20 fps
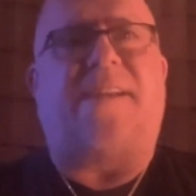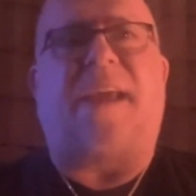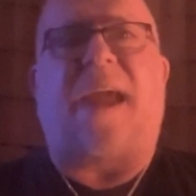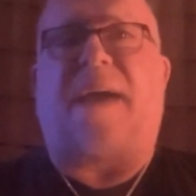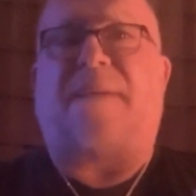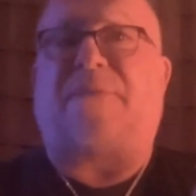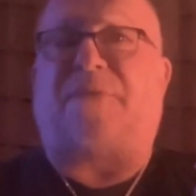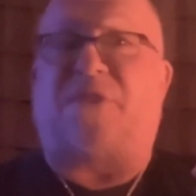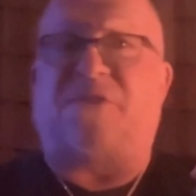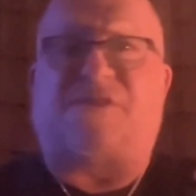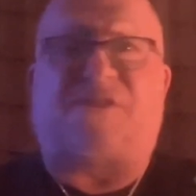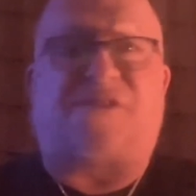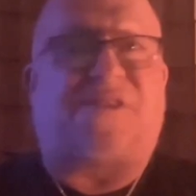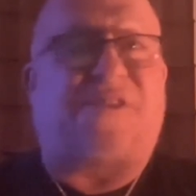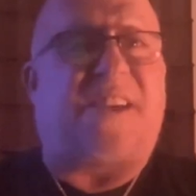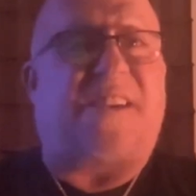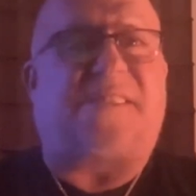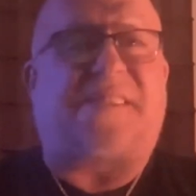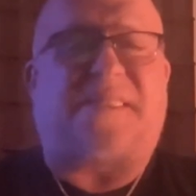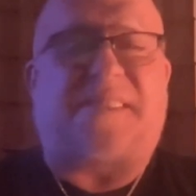After
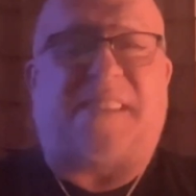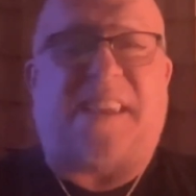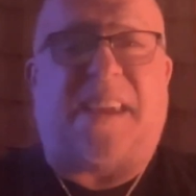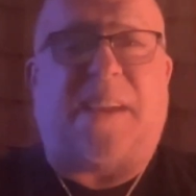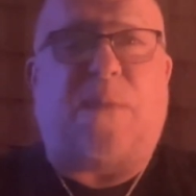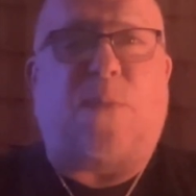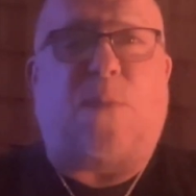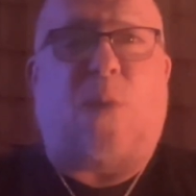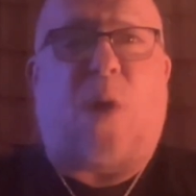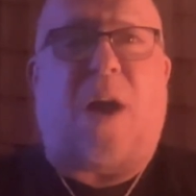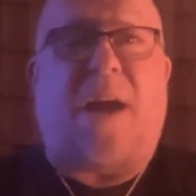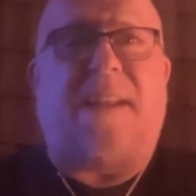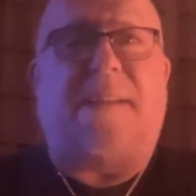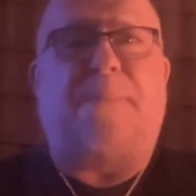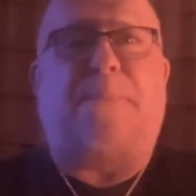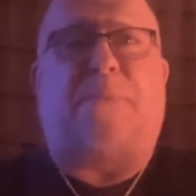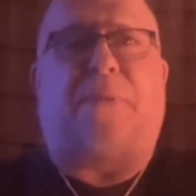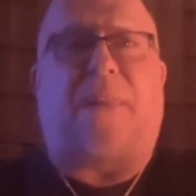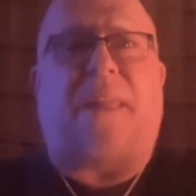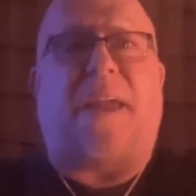
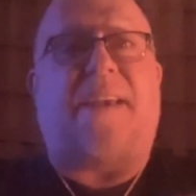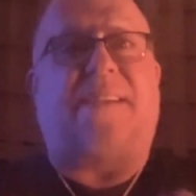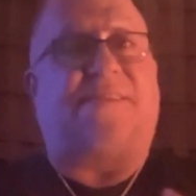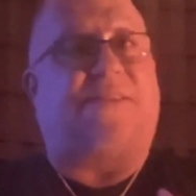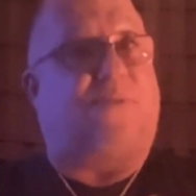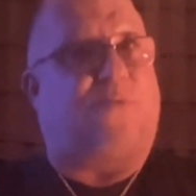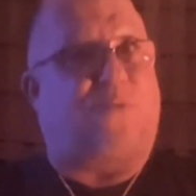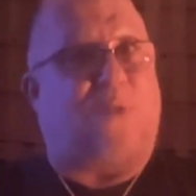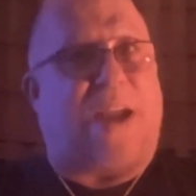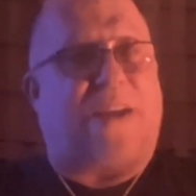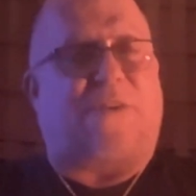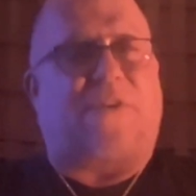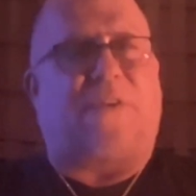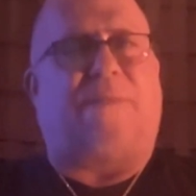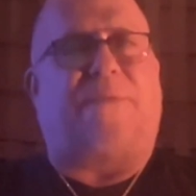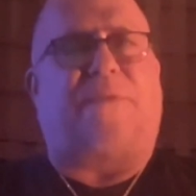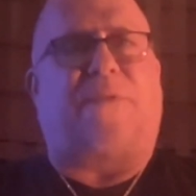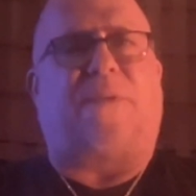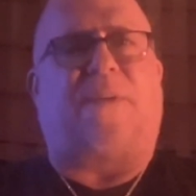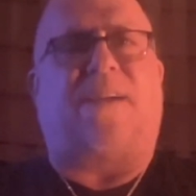61 plays, a
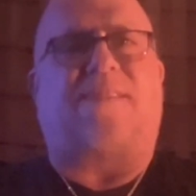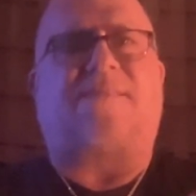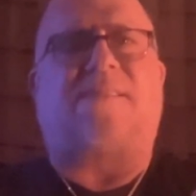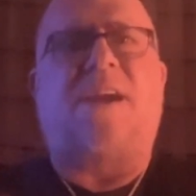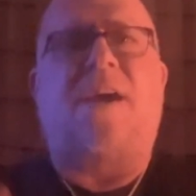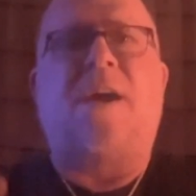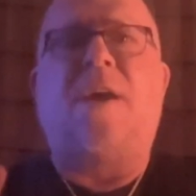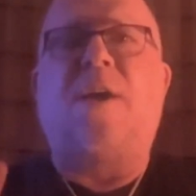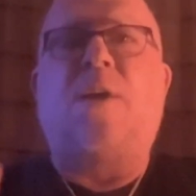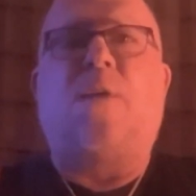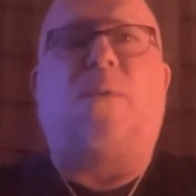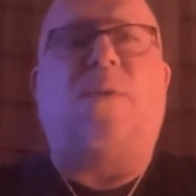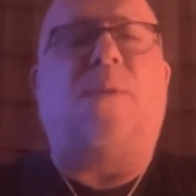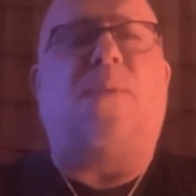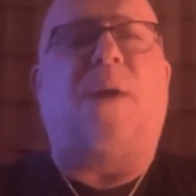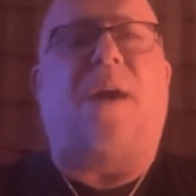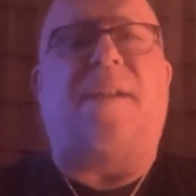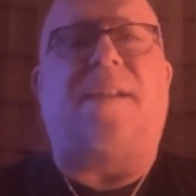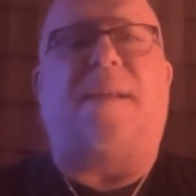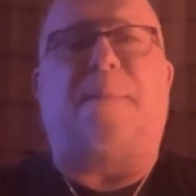record for us, we
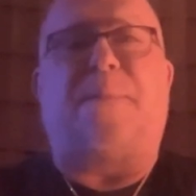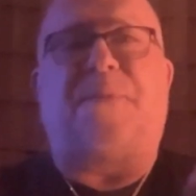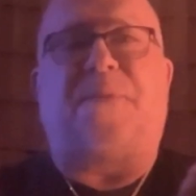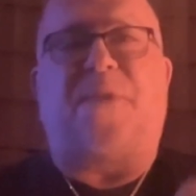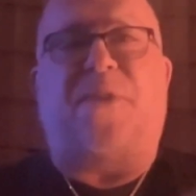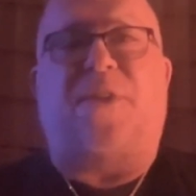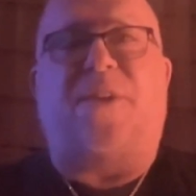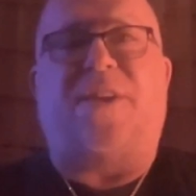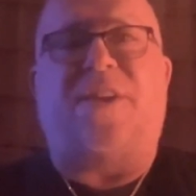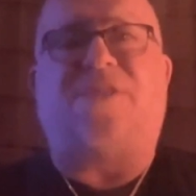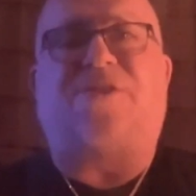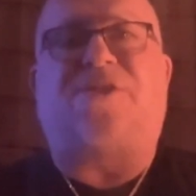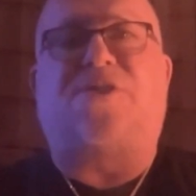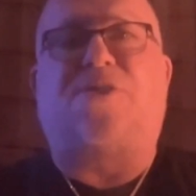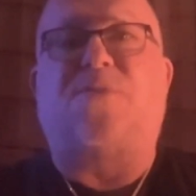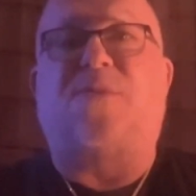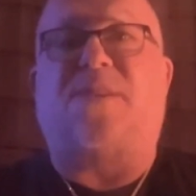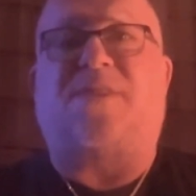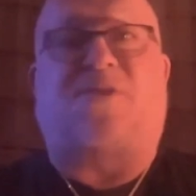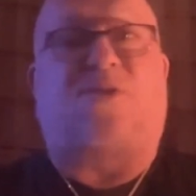wound up
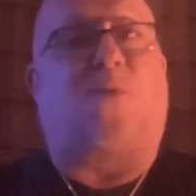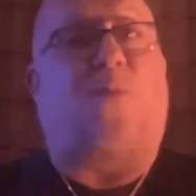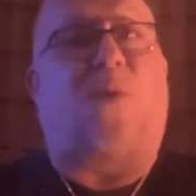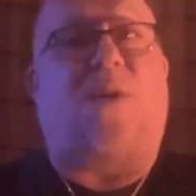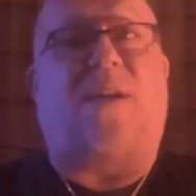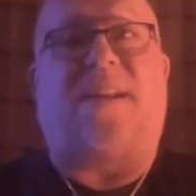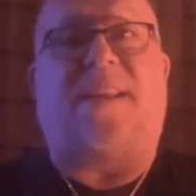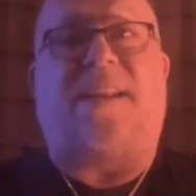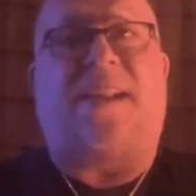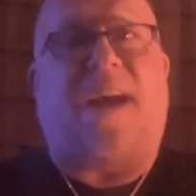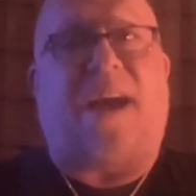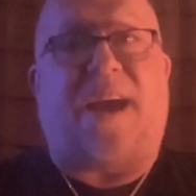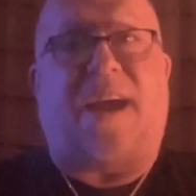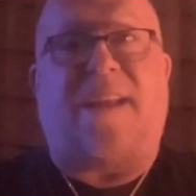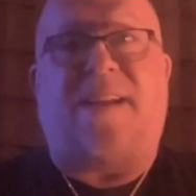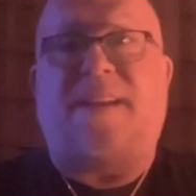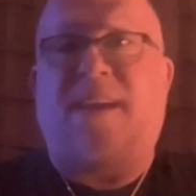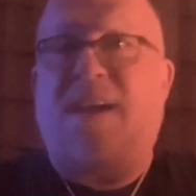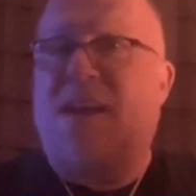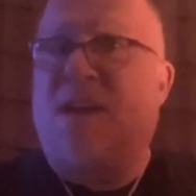
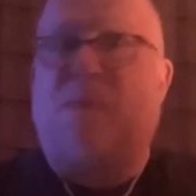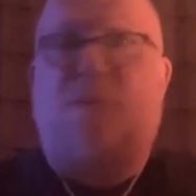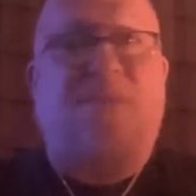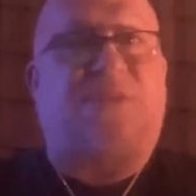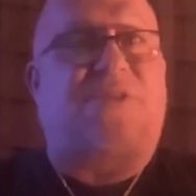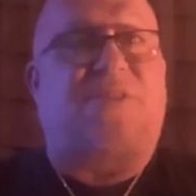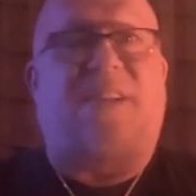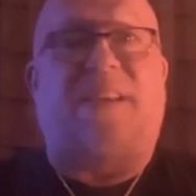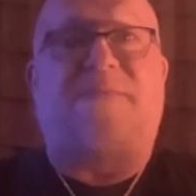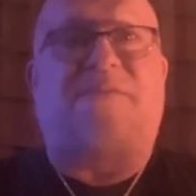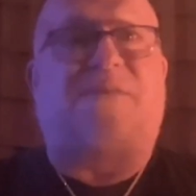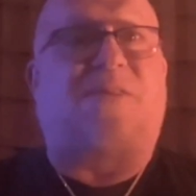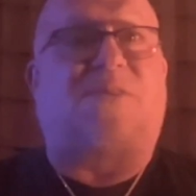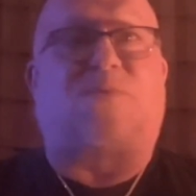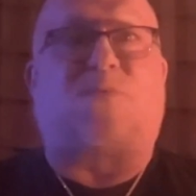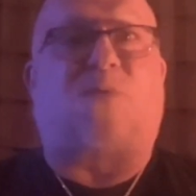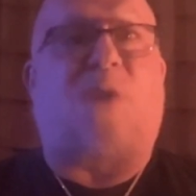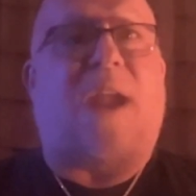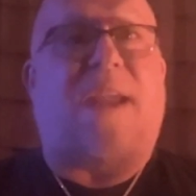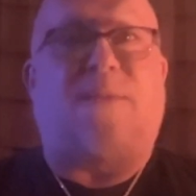32-29, which leaves us
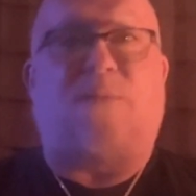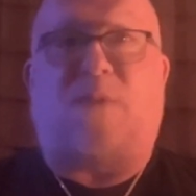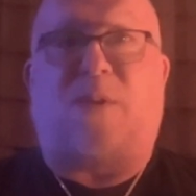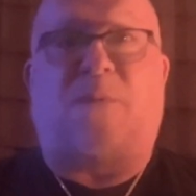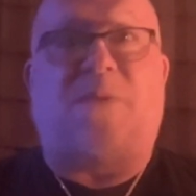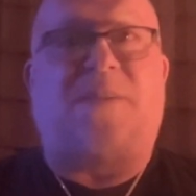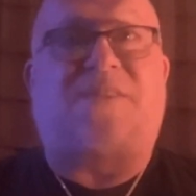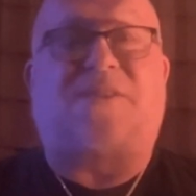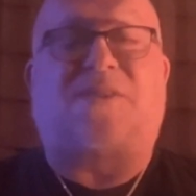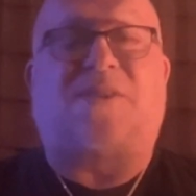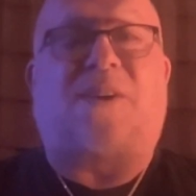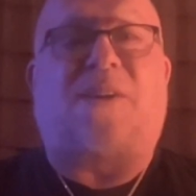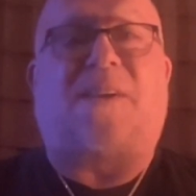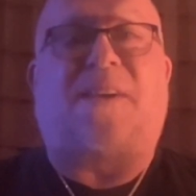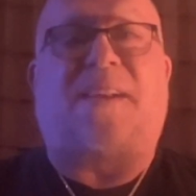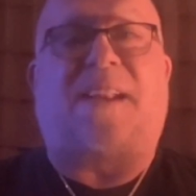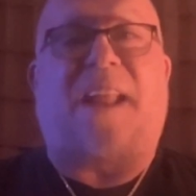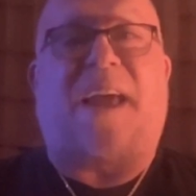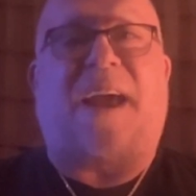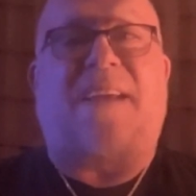right where we
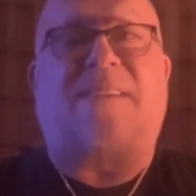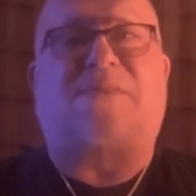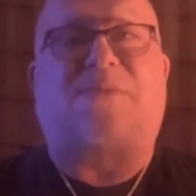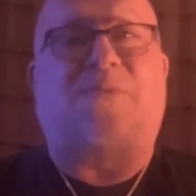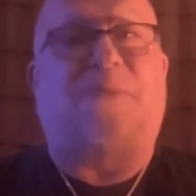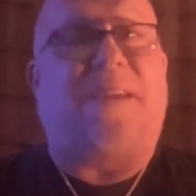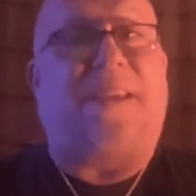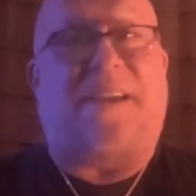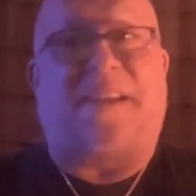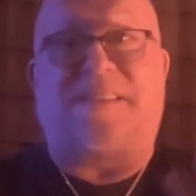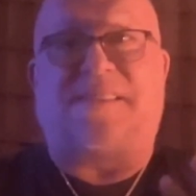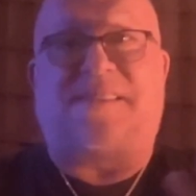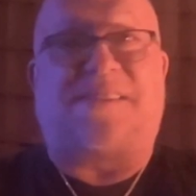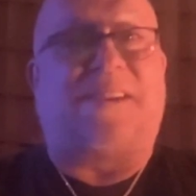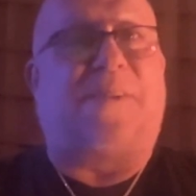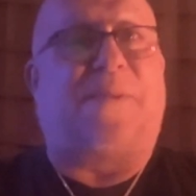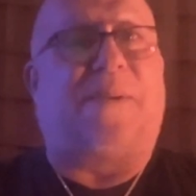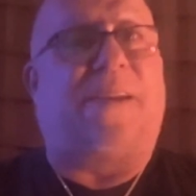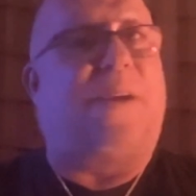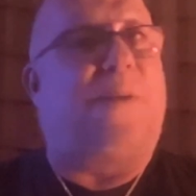started last week.
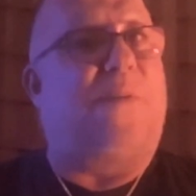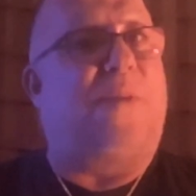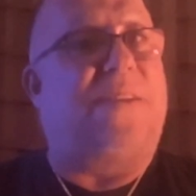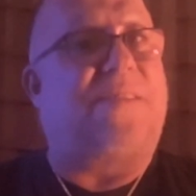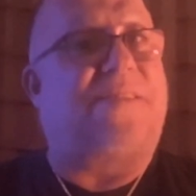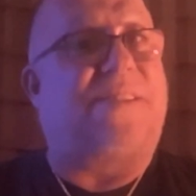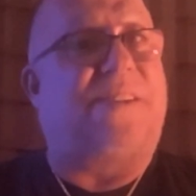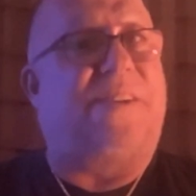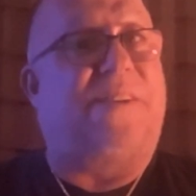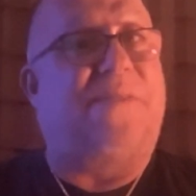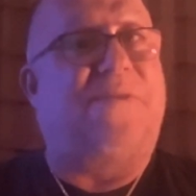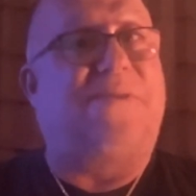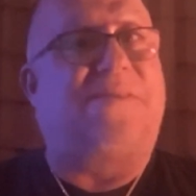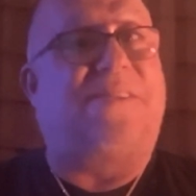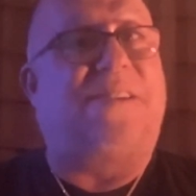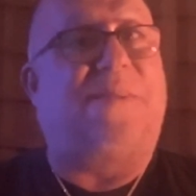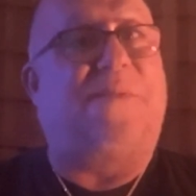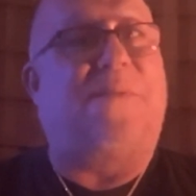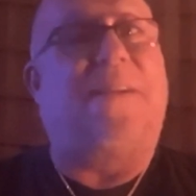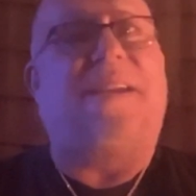Considering it wasn't a
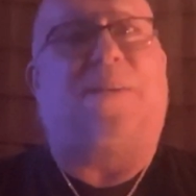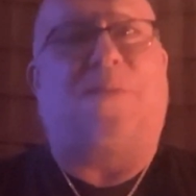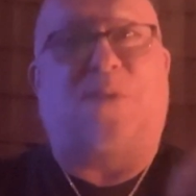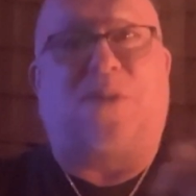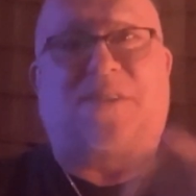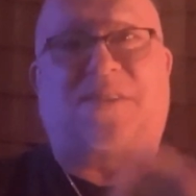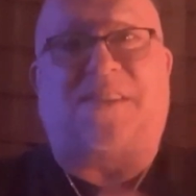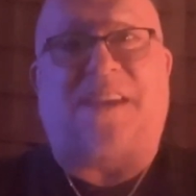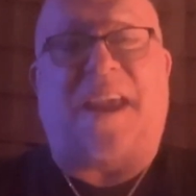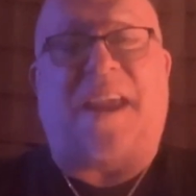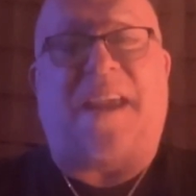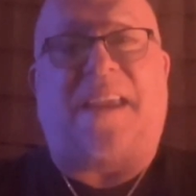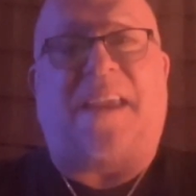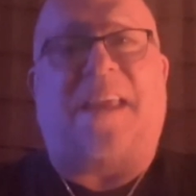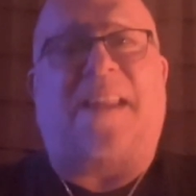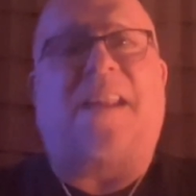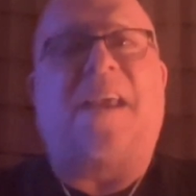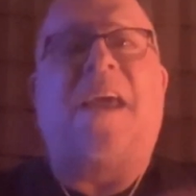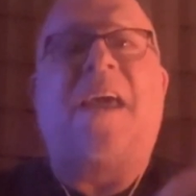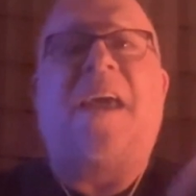losing week, we'll take it